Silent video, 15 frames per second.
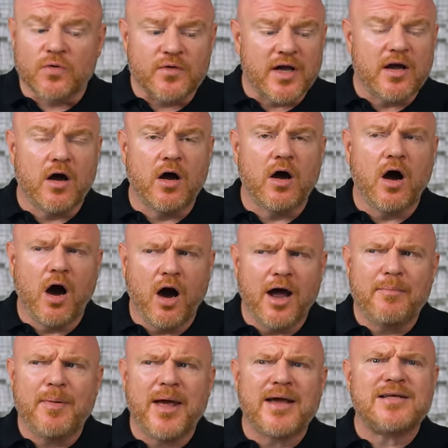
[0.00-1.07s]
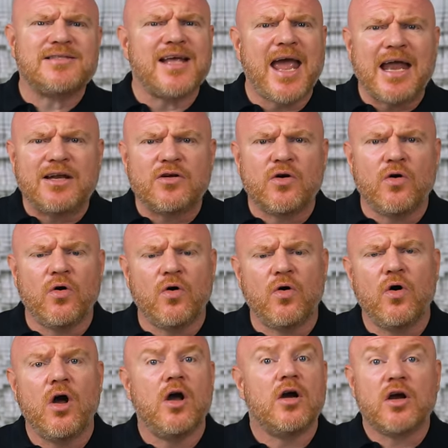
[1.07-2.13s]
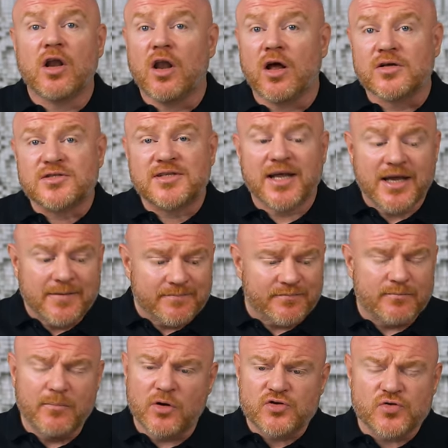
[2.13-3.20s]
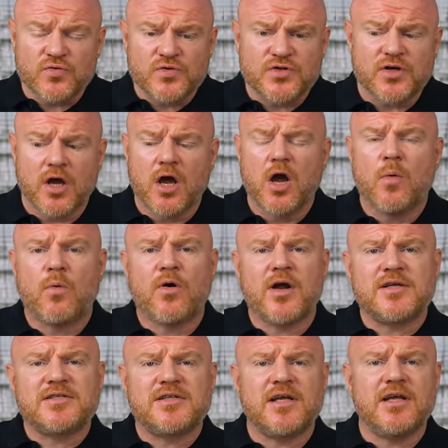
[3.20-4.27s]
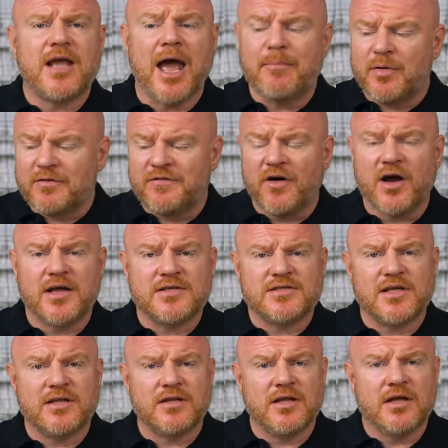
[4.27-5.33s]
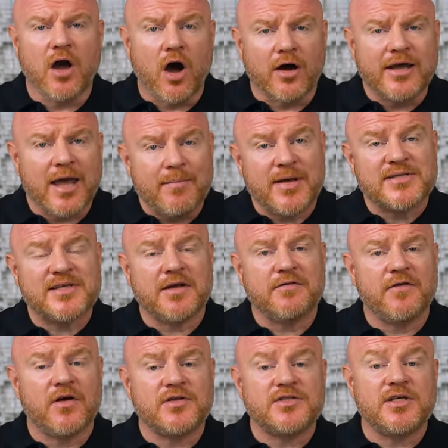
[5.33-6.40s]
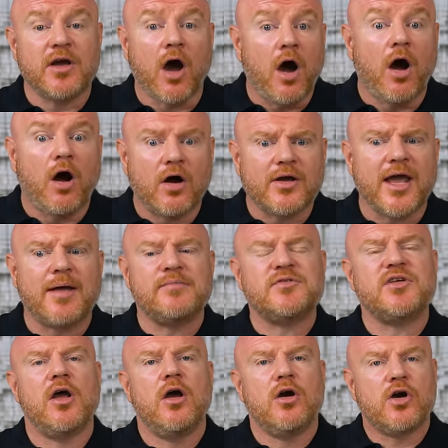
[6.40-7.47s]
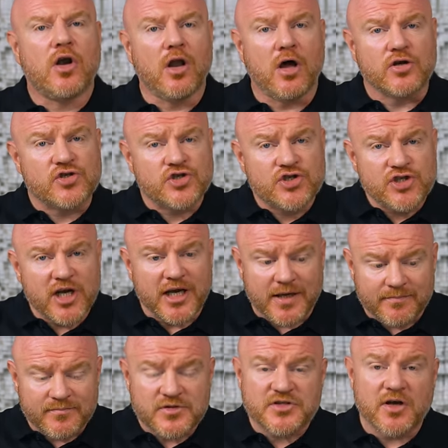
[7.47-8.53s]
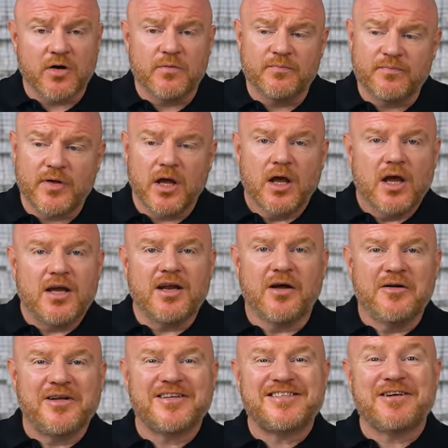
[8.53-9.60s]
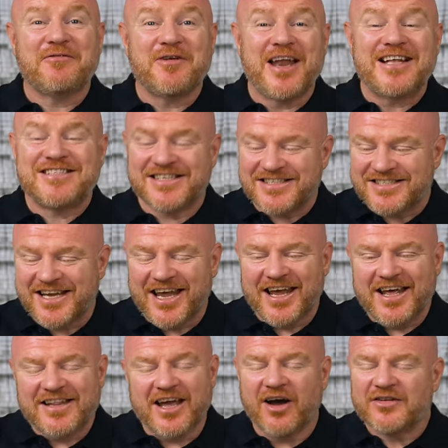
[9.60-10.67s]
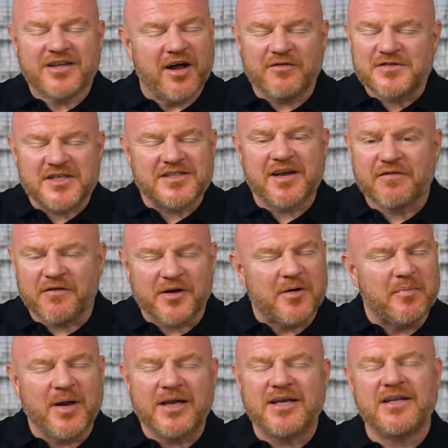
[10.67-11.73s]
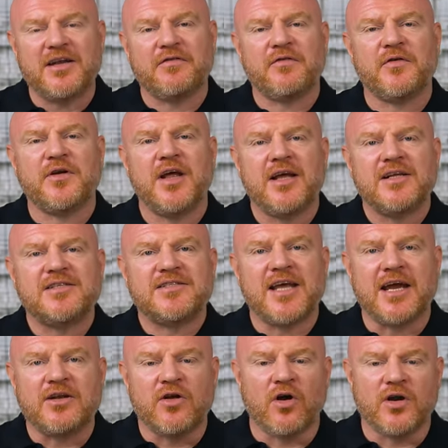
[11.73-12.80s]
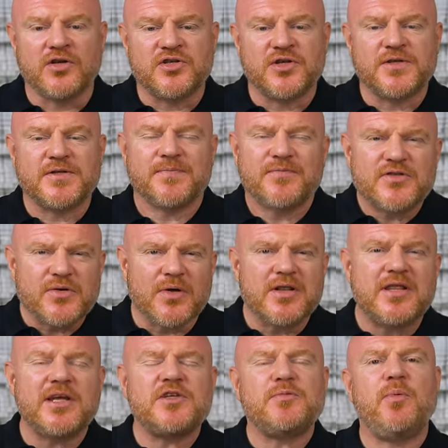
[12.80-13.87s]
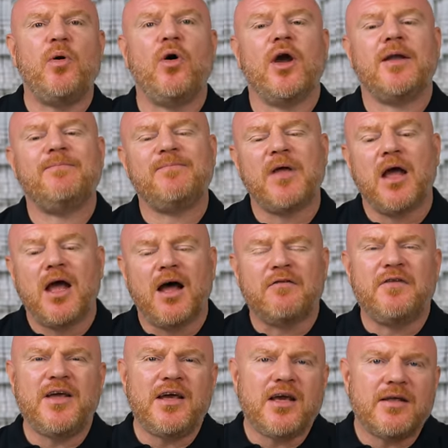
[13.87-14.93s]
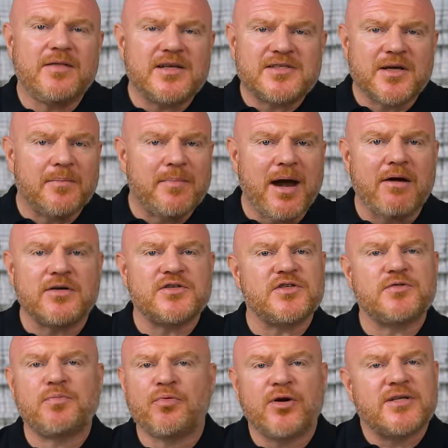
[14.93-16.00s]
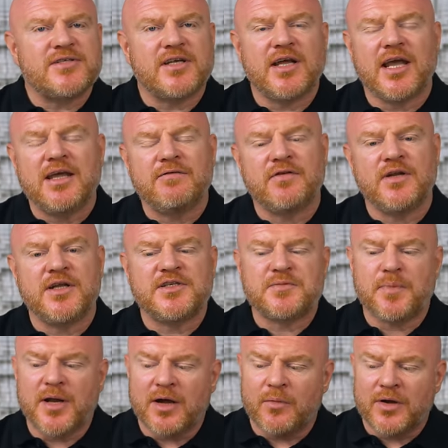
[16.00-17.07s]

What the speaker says: They are Hypex Encore Class D modules, whereas the amplifiers in the Arcam SA30 are Arcam's Class G. So, you know, different letters, they are obviously different, completely different technologies. So at this point, I think this comparison is pretty evenly split.